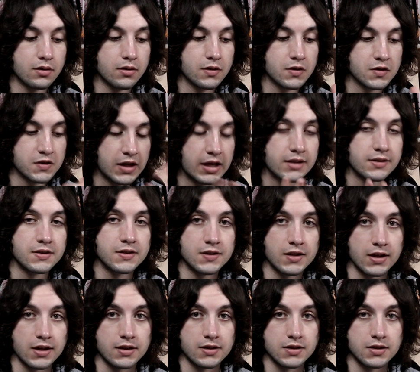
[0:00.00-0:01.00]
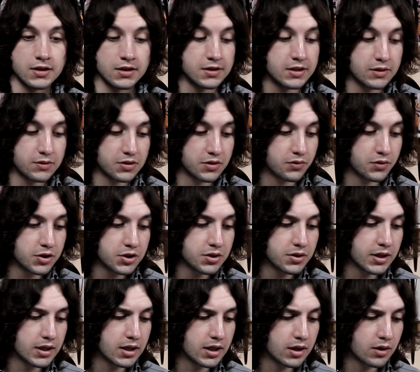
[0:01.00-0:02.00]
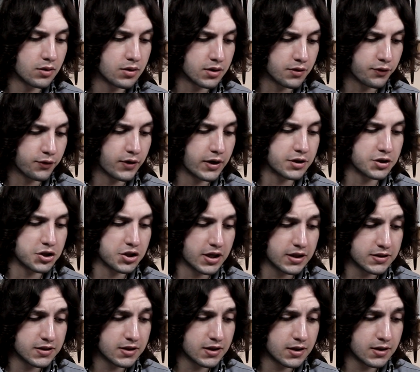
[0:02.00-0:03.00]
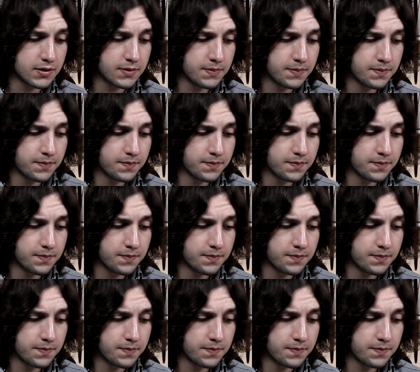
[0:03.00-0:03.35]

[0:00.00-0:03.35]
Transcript: Side 6. Because he was originally going to go to Francesca.